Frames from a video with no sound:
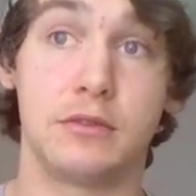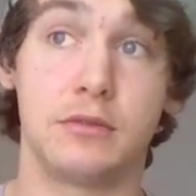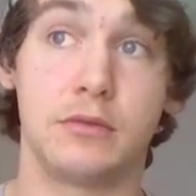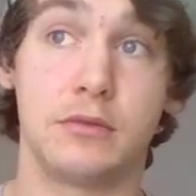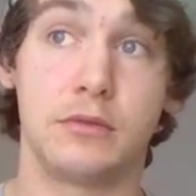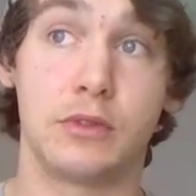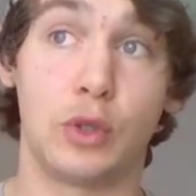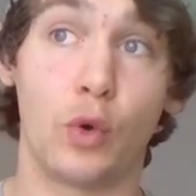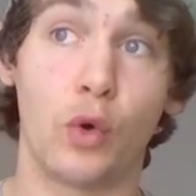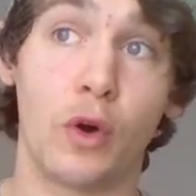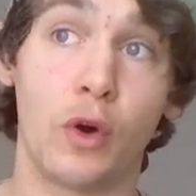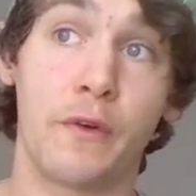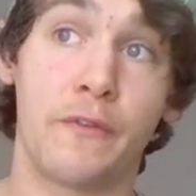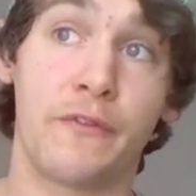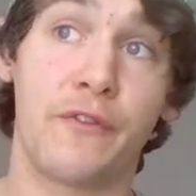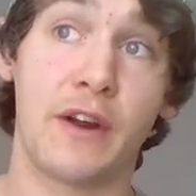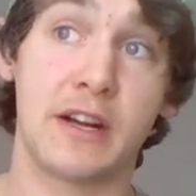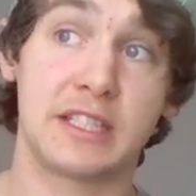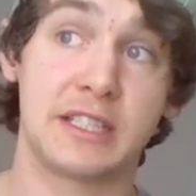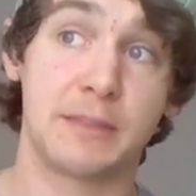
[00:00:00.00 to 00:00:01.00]
your
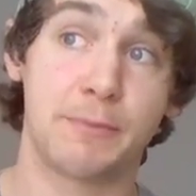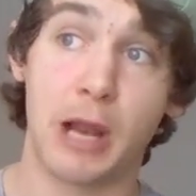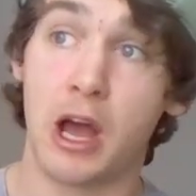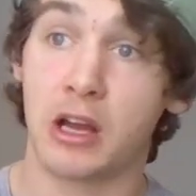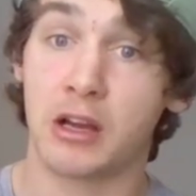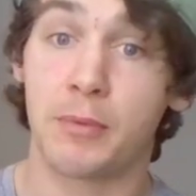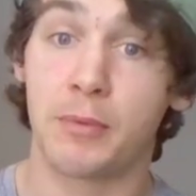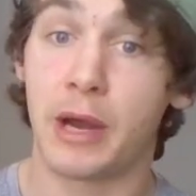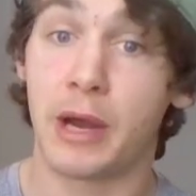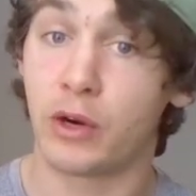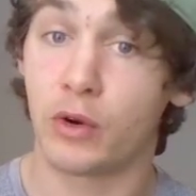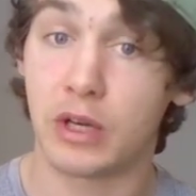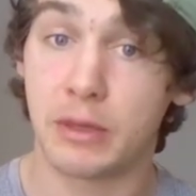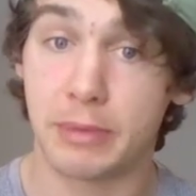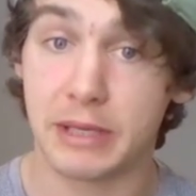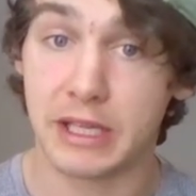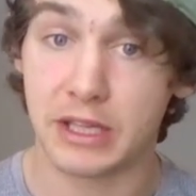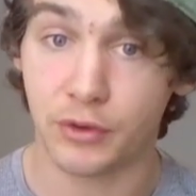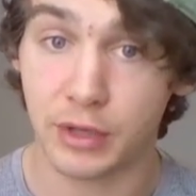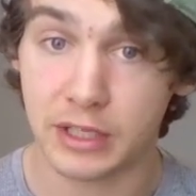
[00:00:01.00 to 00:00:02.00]
first block might only
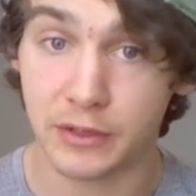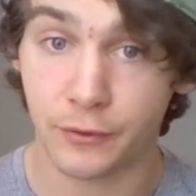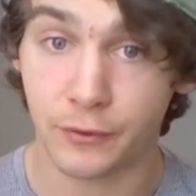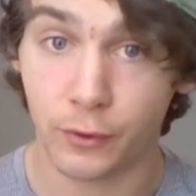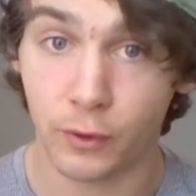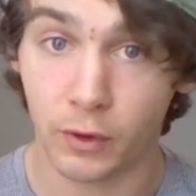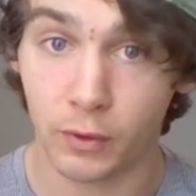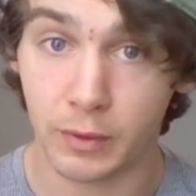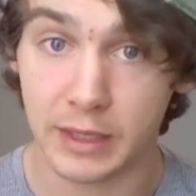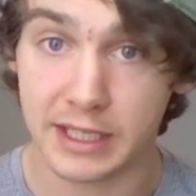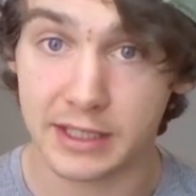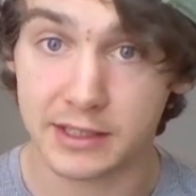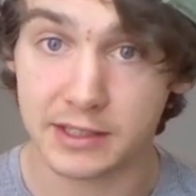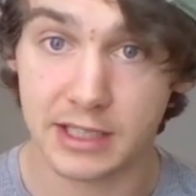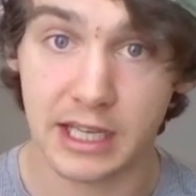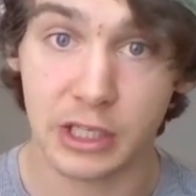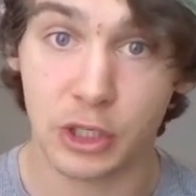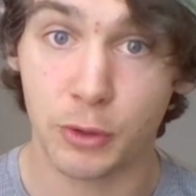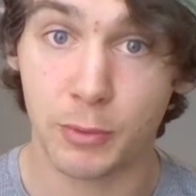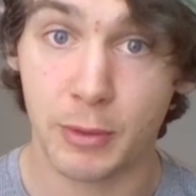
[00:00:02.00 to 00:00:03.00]
be 3 to 4 weeks,
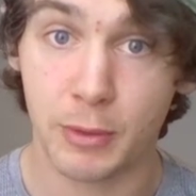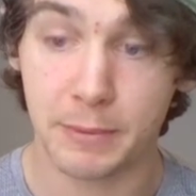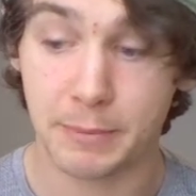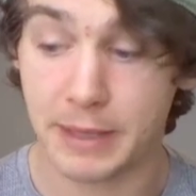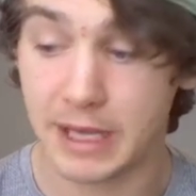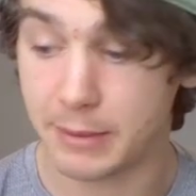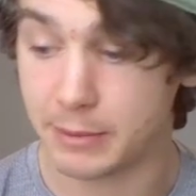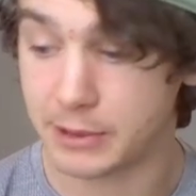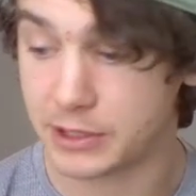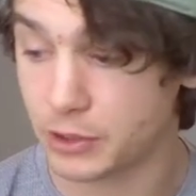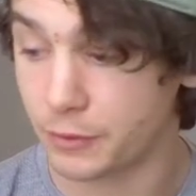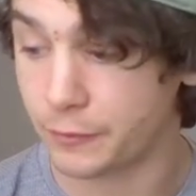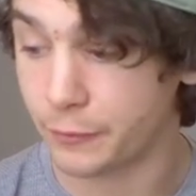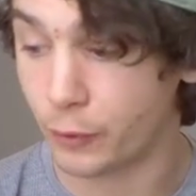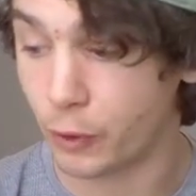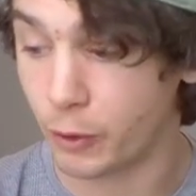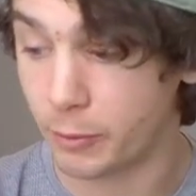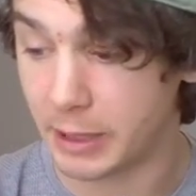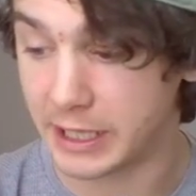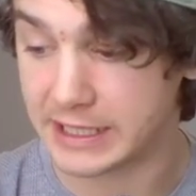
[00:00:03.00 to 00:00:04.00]
and you might be able to do
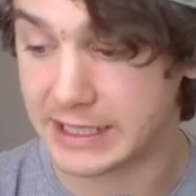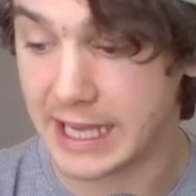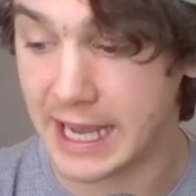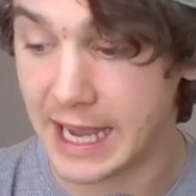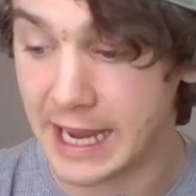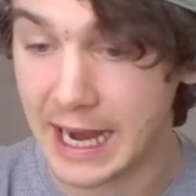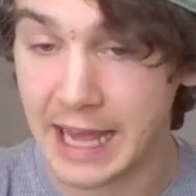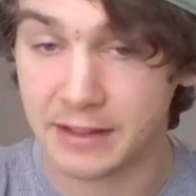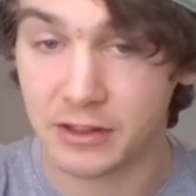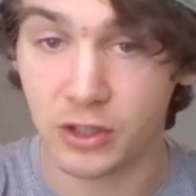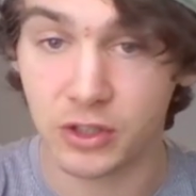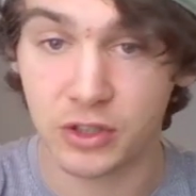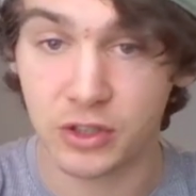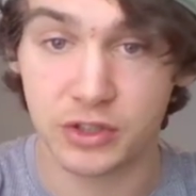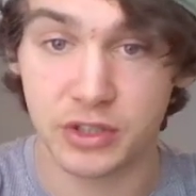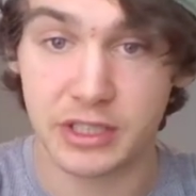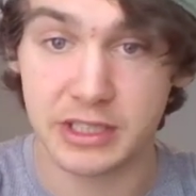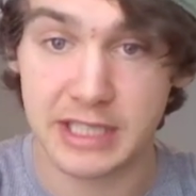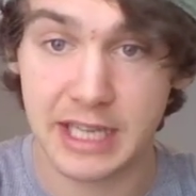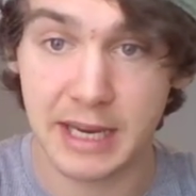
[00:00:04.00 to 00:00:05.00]
4x10 at the
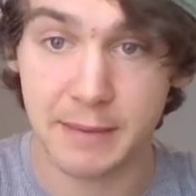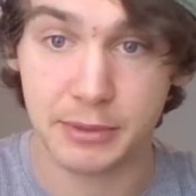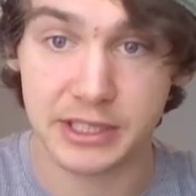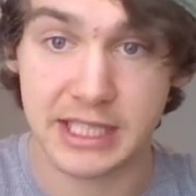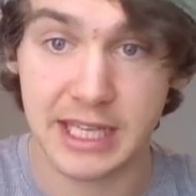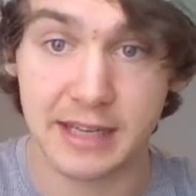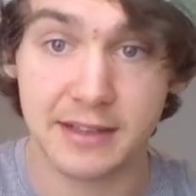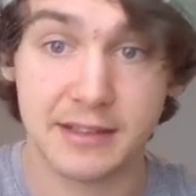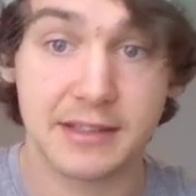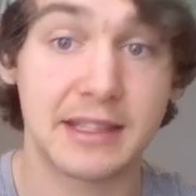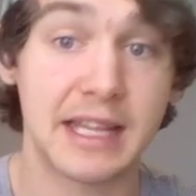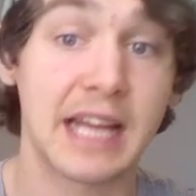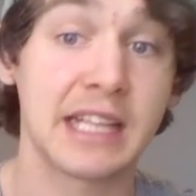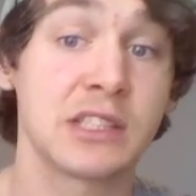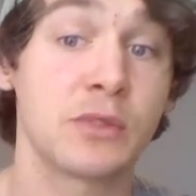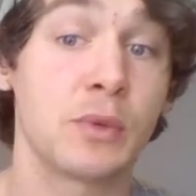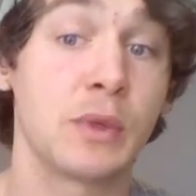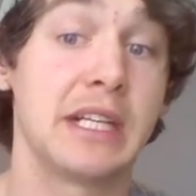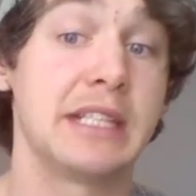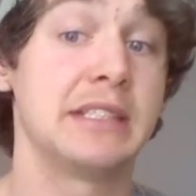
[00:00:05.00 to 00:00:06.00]
110%.
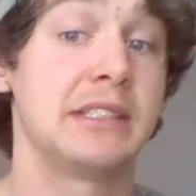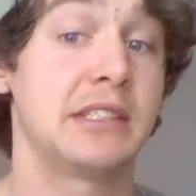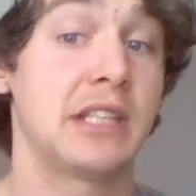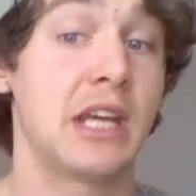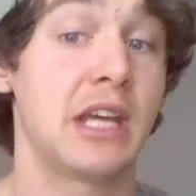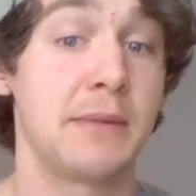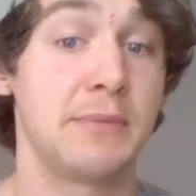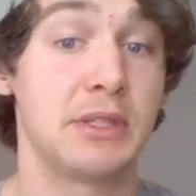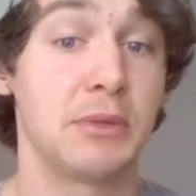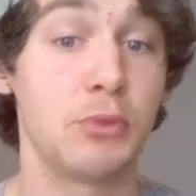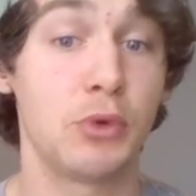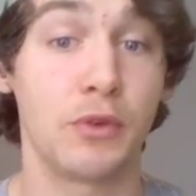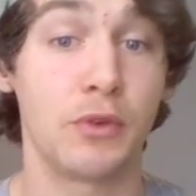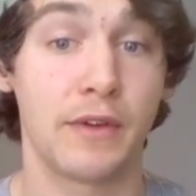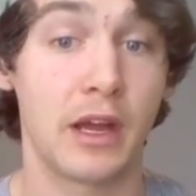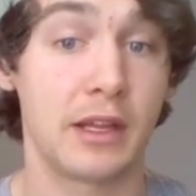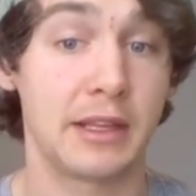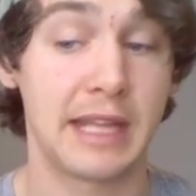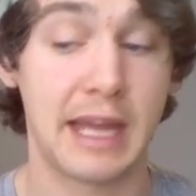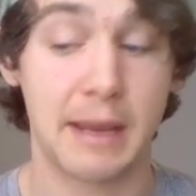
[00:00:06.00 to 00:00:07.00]
That's when it is time to move
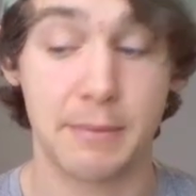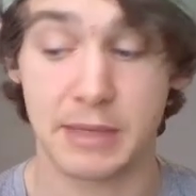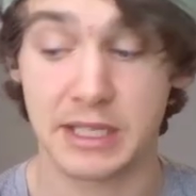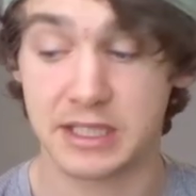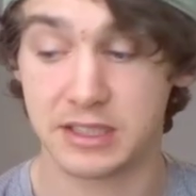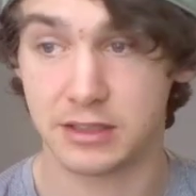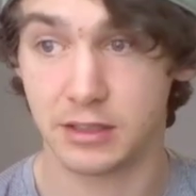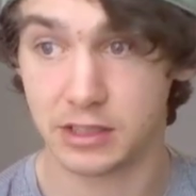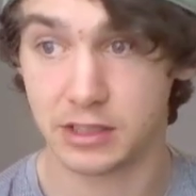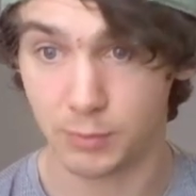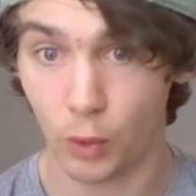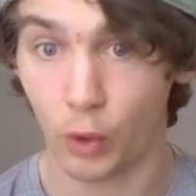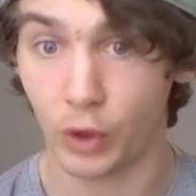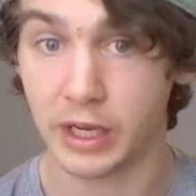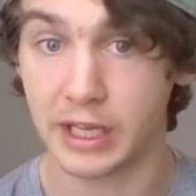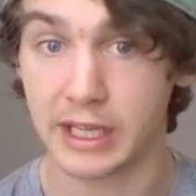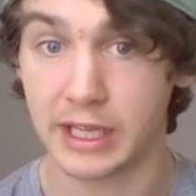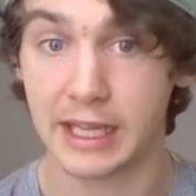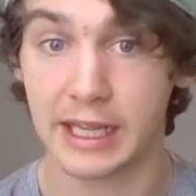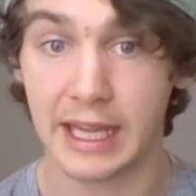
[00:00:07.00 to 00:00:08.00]
on. That means there's
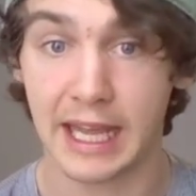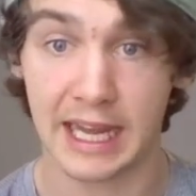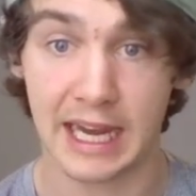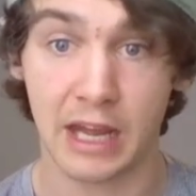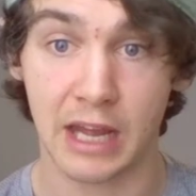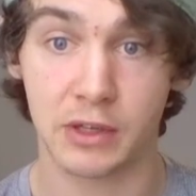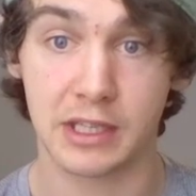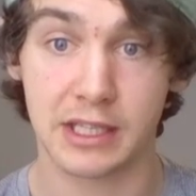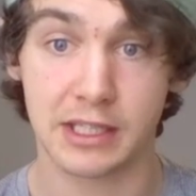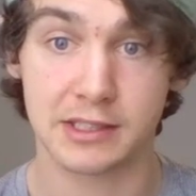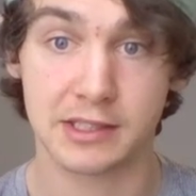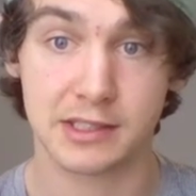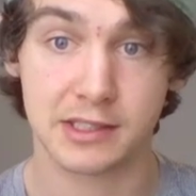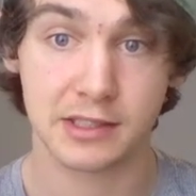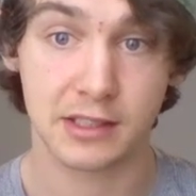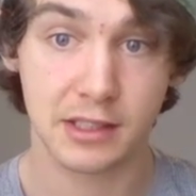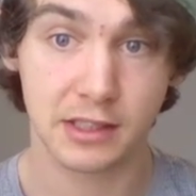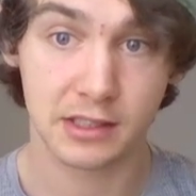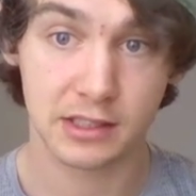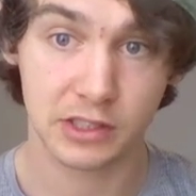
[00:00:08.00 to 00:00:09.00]
more you can get out of this.